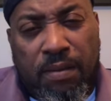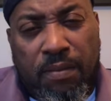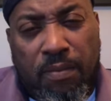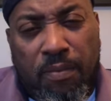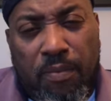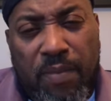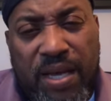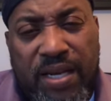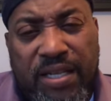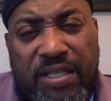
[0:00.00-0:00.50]

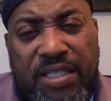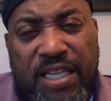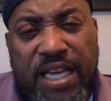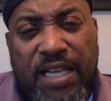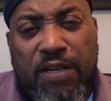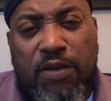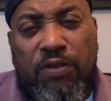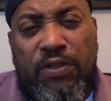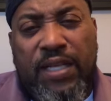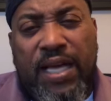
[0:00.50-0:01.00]

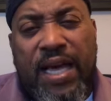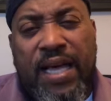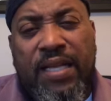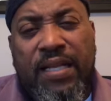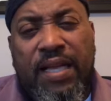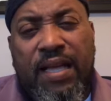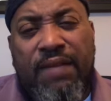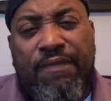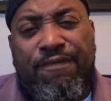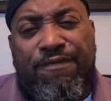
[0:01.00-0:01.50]
Meditate on
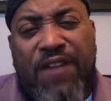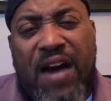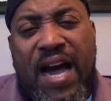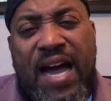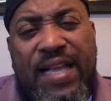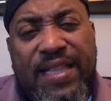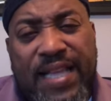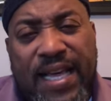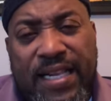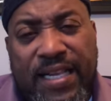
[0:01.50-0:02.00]
that and
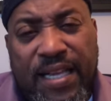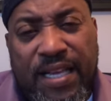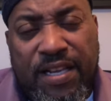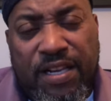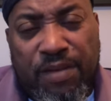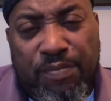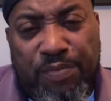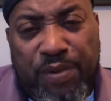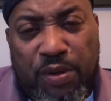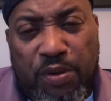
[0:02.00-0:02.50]
find that
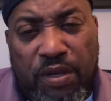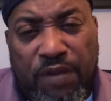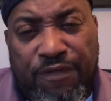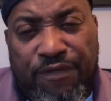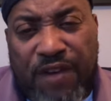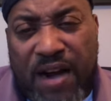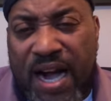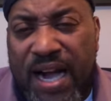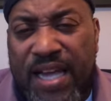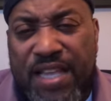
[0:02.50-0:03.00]
inner beauty.
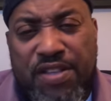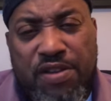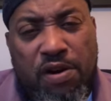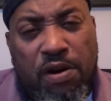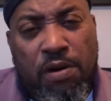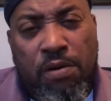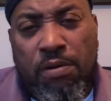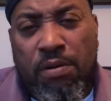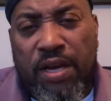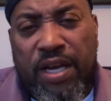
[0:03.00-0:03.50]
Find
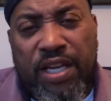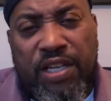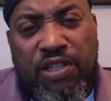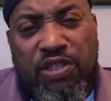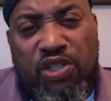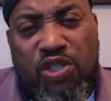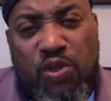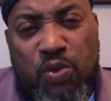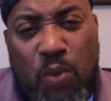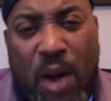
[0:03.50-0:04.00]
your inner
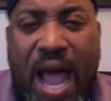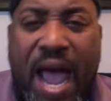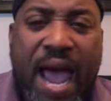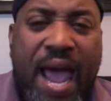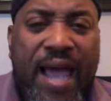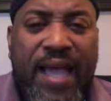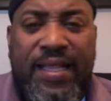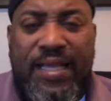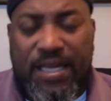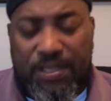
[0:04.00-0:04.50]

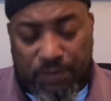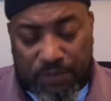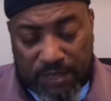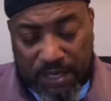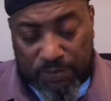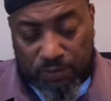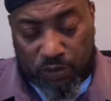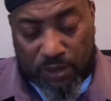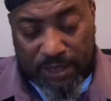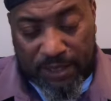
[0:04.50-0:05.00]
swag. That's what
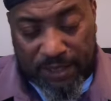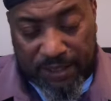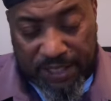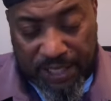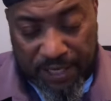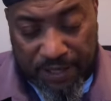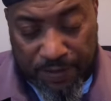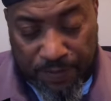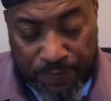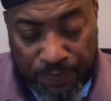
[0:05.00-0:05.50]
I'm trying to
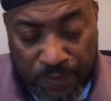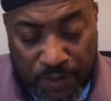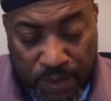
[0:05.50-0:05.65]
tell you.